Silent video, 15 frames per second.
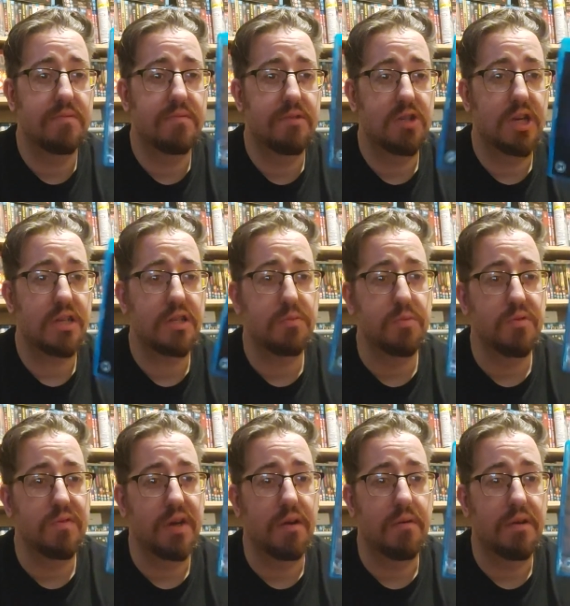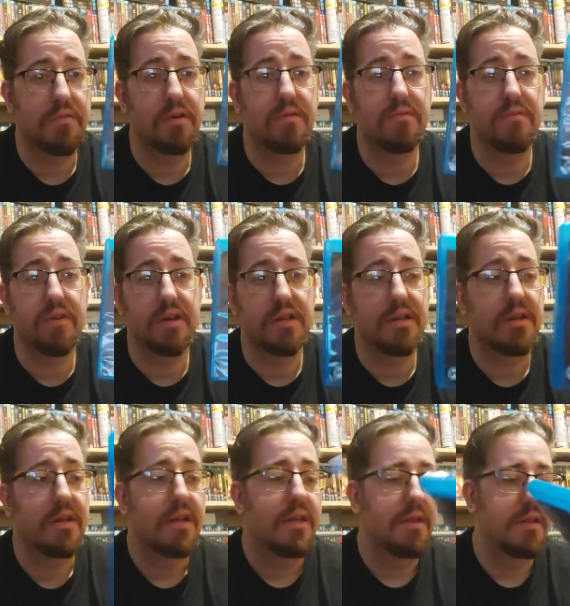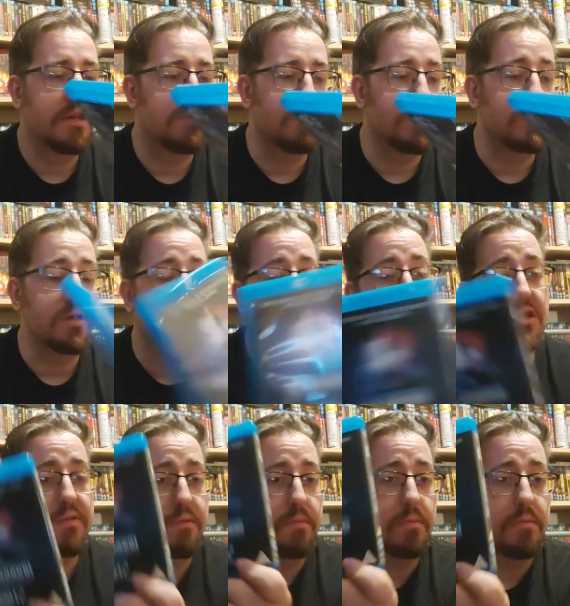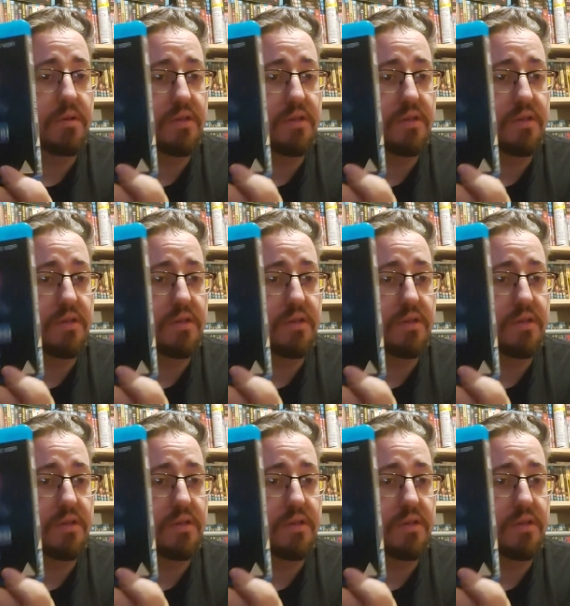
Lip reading: Check this movie out if you can find this release. I got this from